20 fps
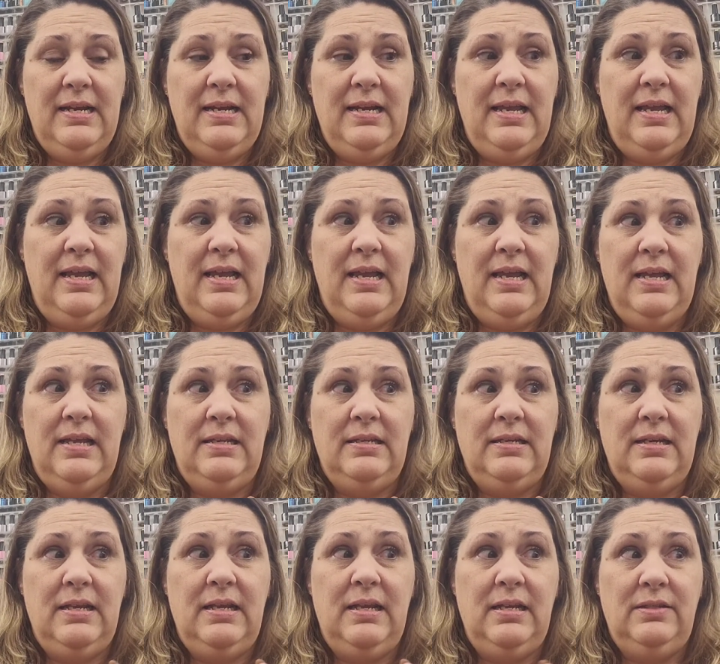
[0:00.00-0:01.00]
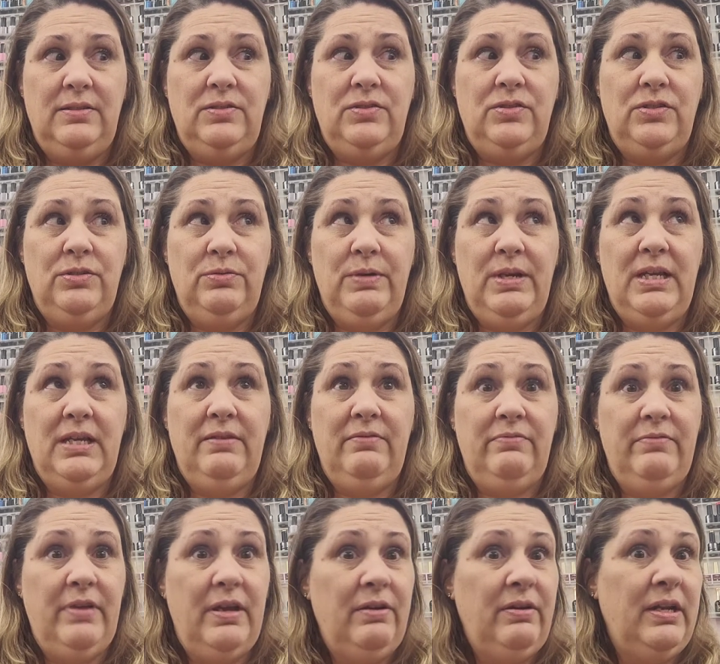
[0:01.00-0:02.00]
and it's doing
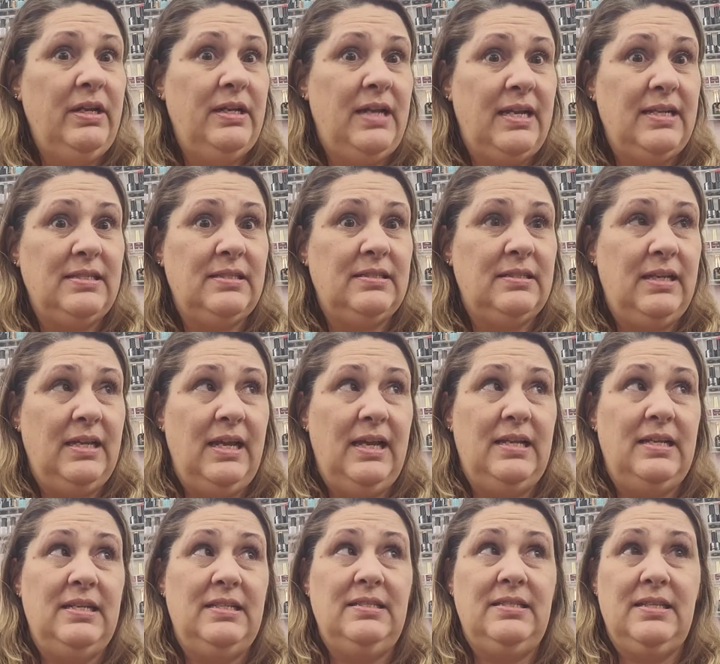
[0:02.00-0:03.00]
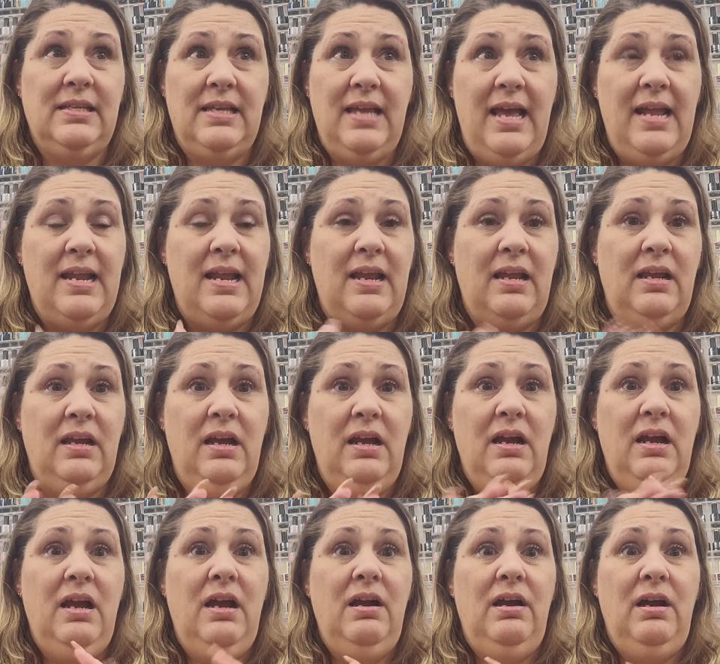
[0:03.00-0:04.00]
very nicely, and it's getting
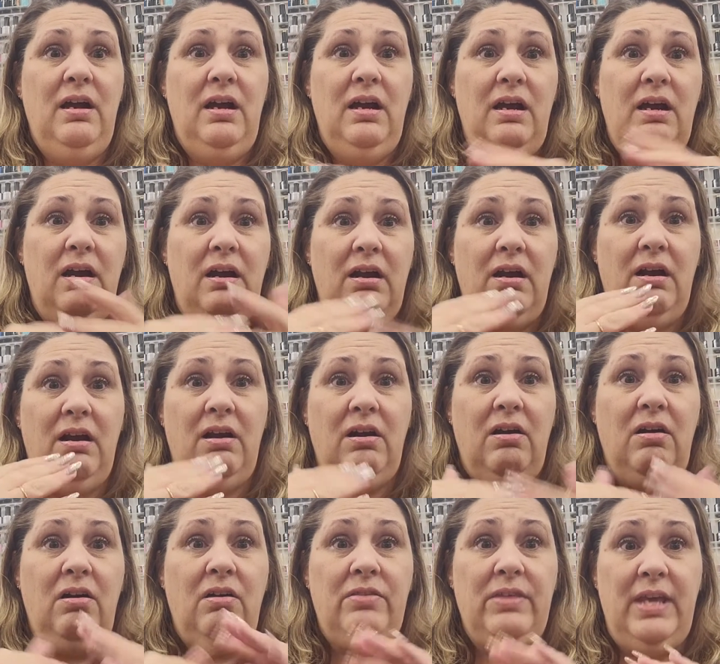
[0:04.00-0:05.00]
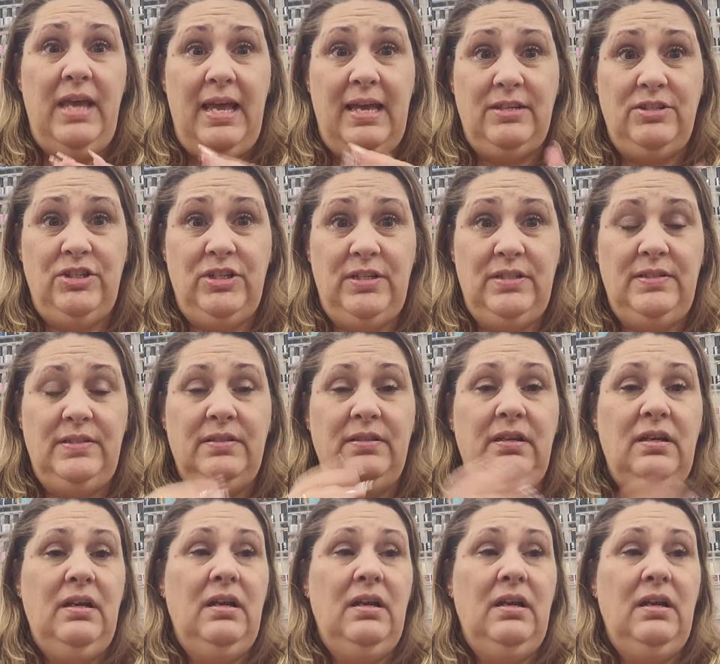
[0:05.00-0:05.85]
all the edges.